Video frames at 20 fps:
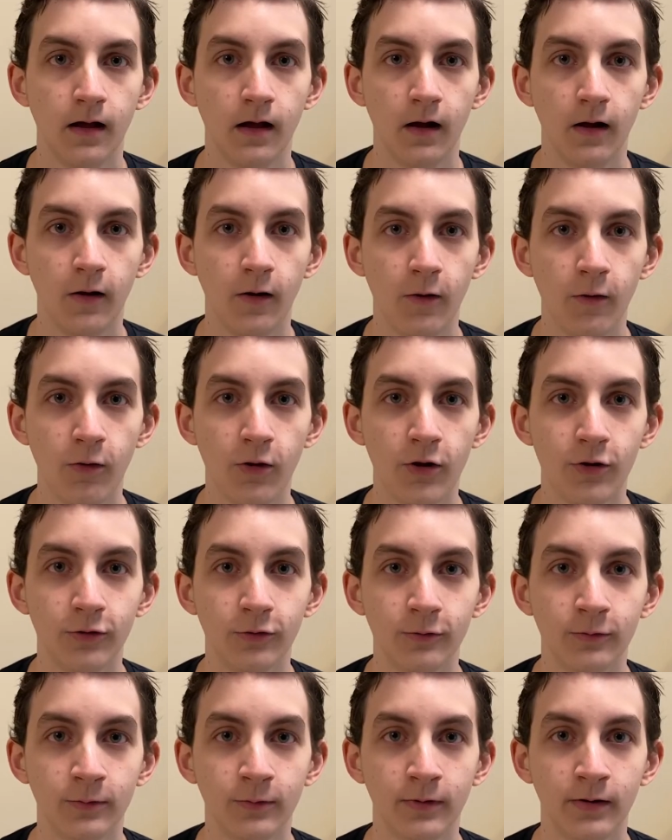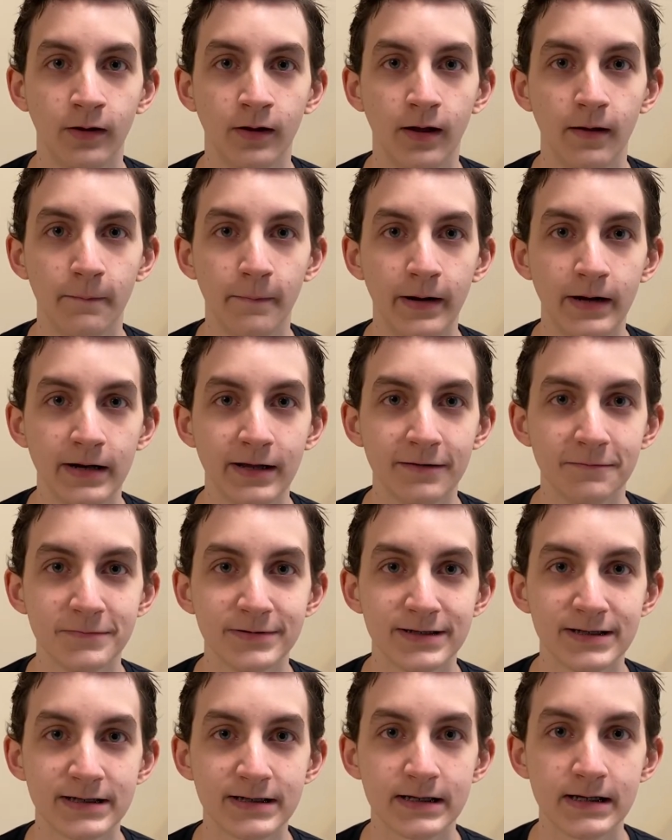Hello, my name
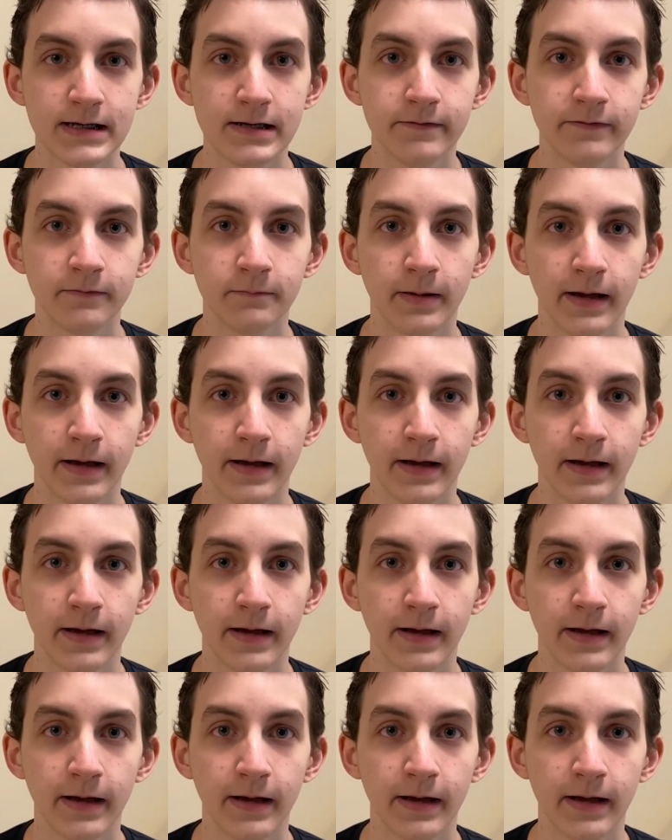is Stephen